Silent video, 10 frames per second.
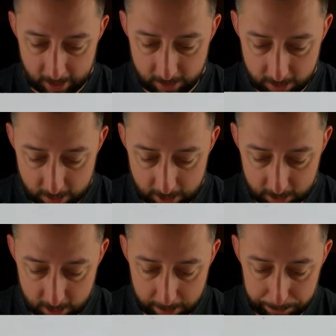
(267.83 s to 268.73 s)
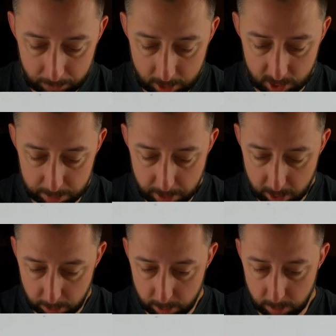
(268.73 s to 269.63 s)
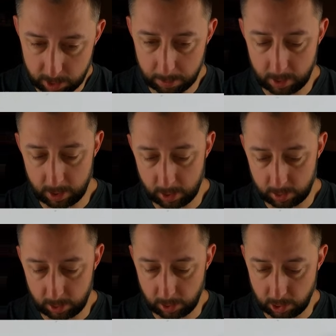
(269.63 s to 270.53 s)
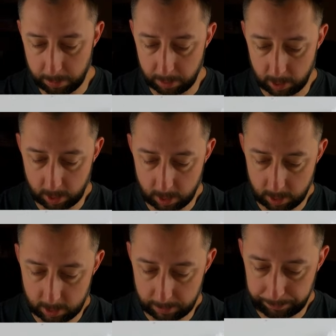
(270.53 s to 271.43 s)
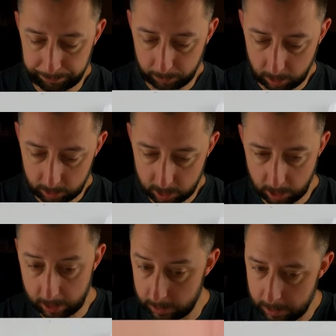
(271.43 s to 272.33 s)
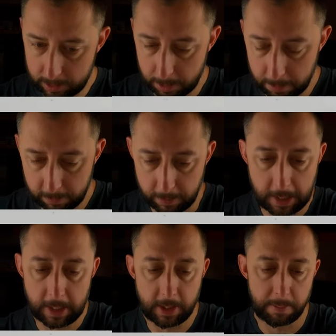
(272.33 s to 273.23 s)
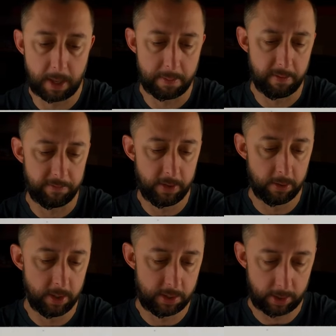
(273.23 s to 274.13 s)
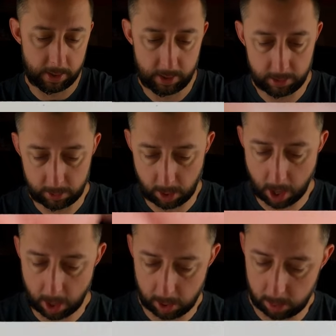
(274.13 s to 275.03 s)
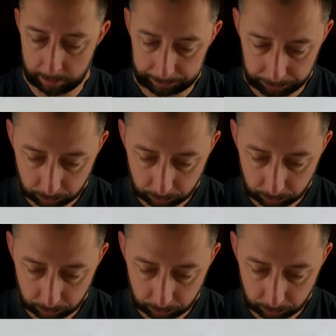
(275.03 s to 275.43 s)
So that's good. I'm going to speed through some of the cheaper cards. Like I said, some of these might be fillers. It's an auto.